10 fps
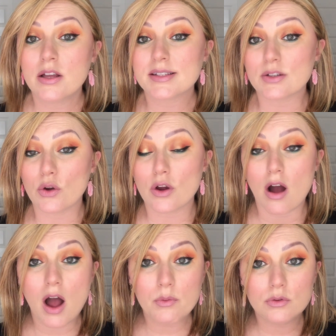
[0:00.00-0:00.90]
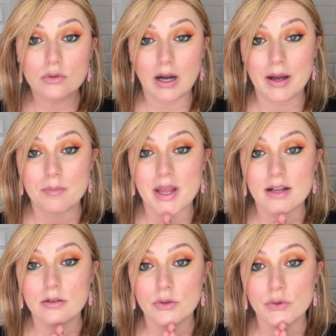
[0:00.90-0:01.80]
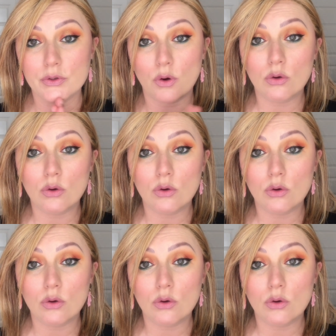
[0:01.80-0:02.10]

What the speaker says: So I will include